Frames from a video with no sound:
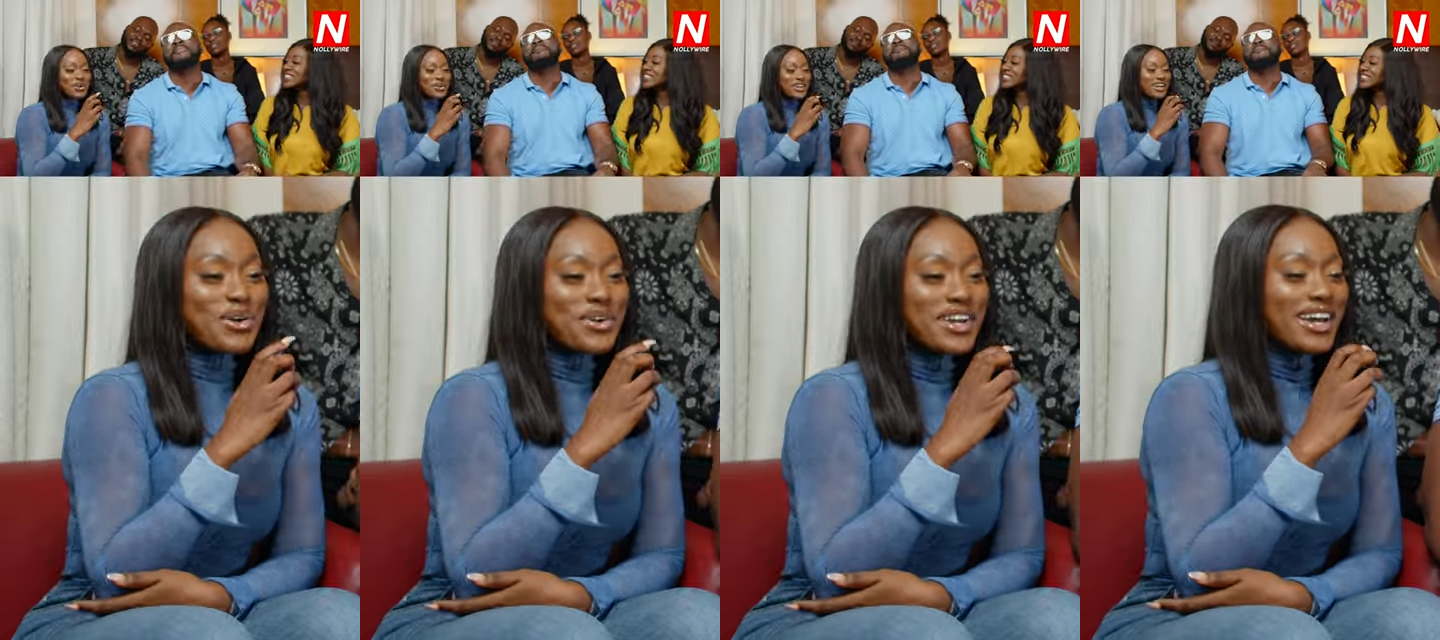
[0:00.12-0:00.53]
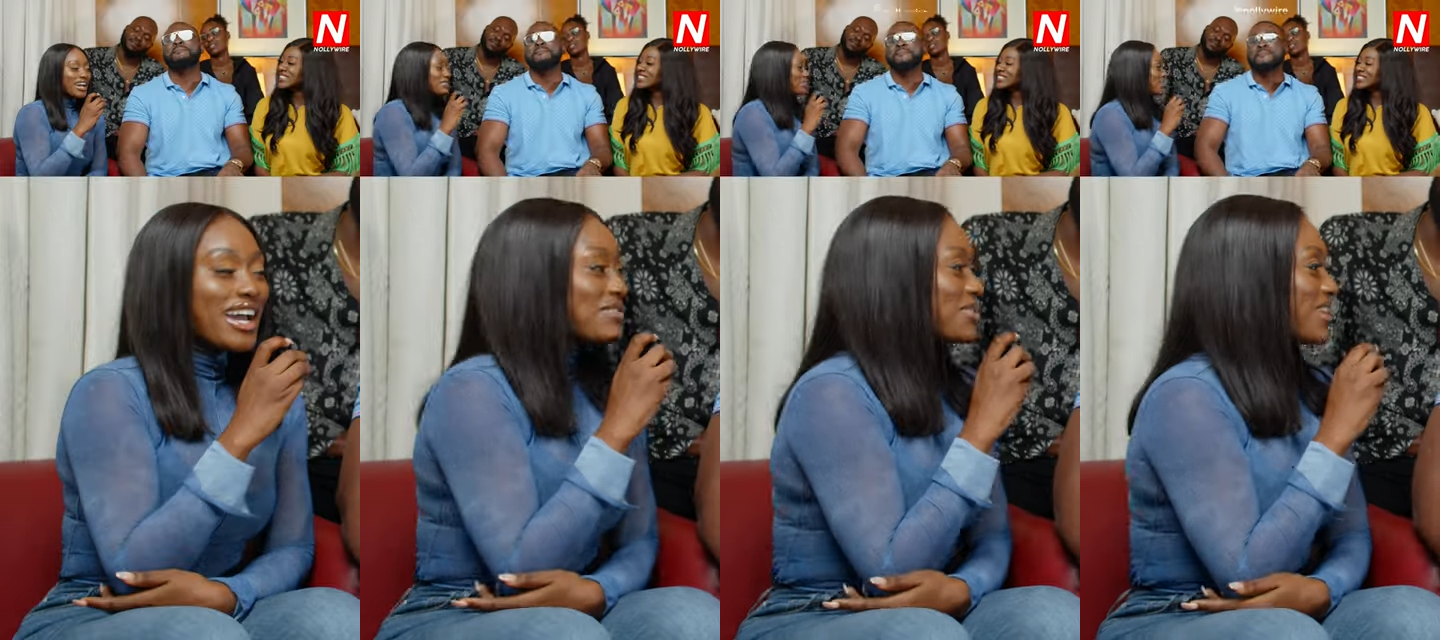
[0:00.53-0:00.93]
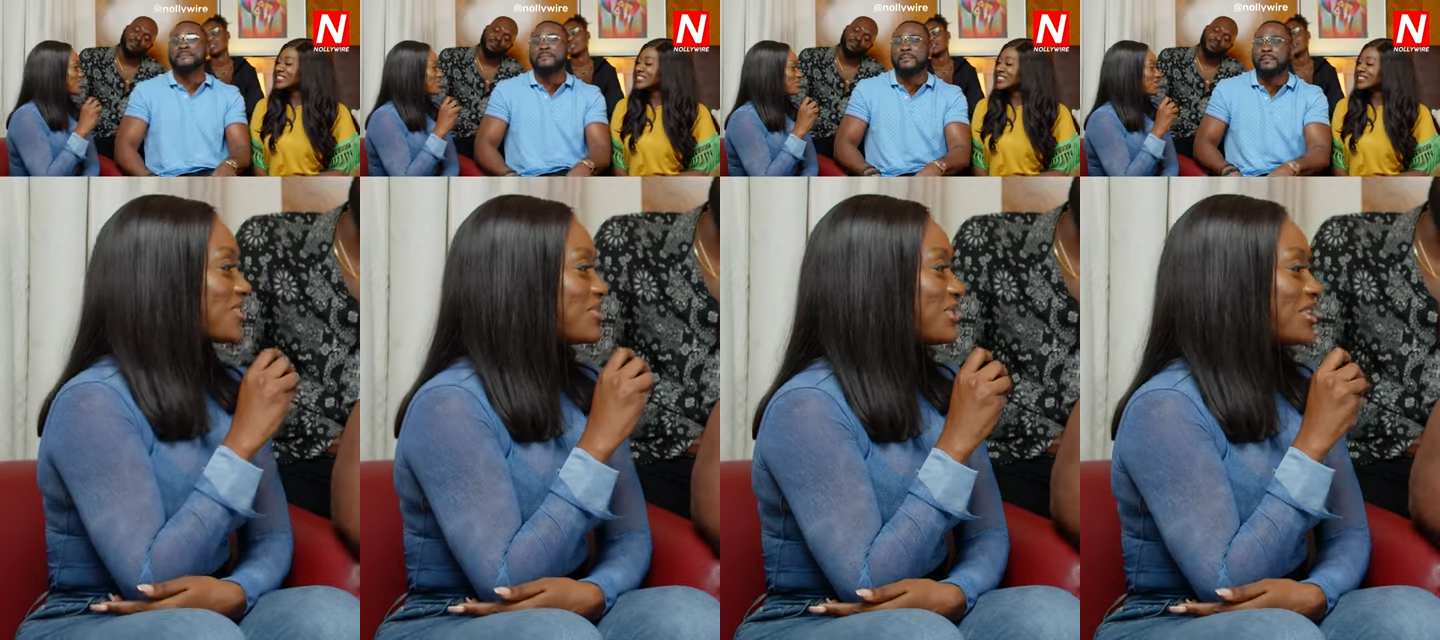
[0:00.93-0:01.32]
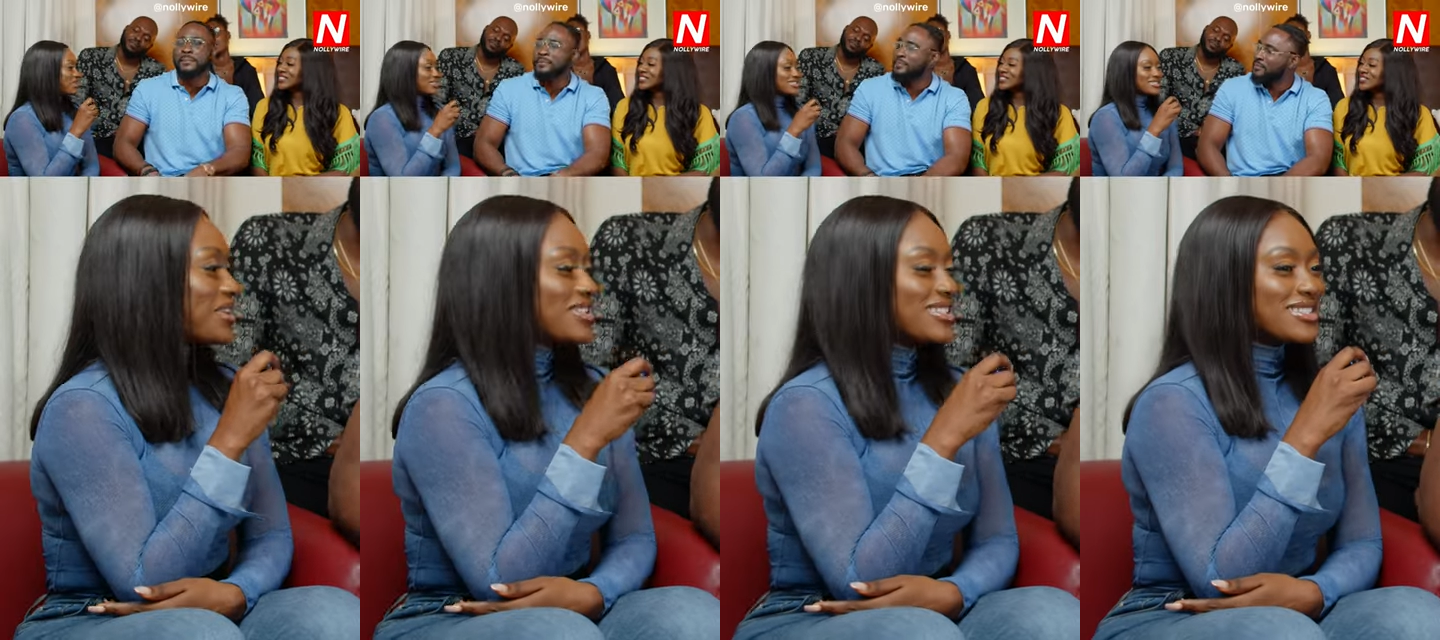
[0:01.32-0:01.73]
Okay, I have to actually be
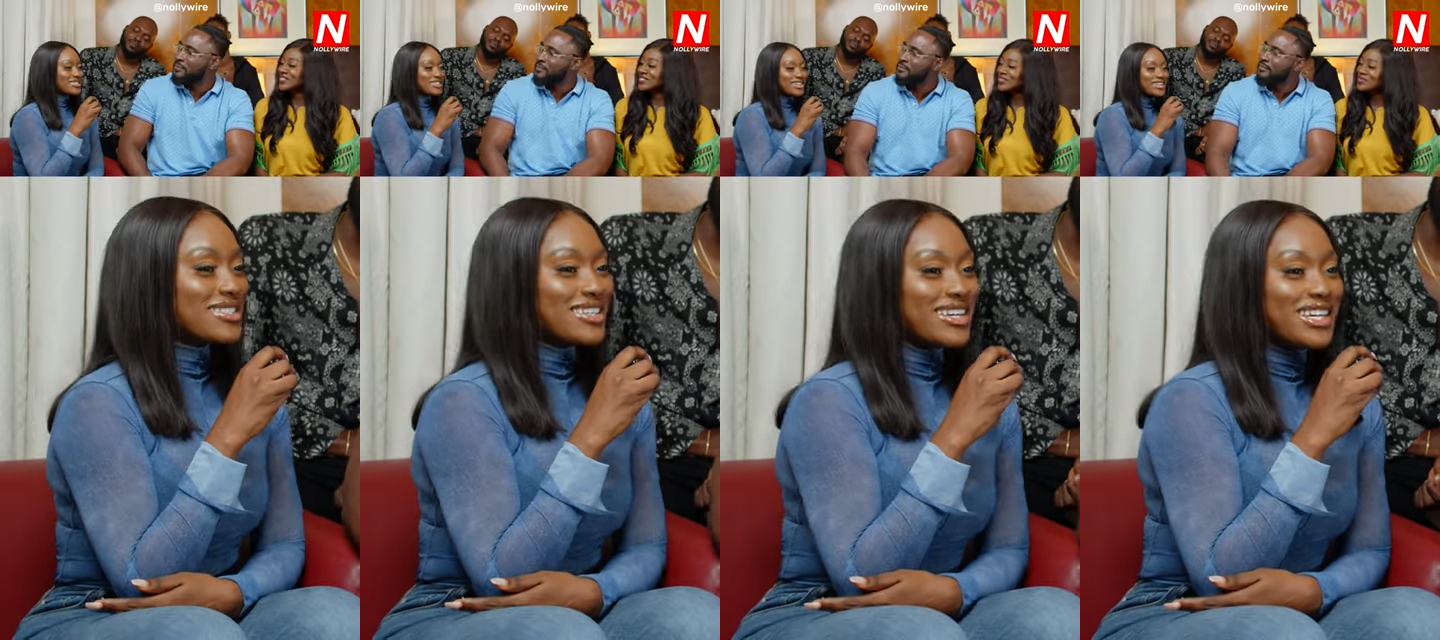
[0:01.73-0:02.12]
honest.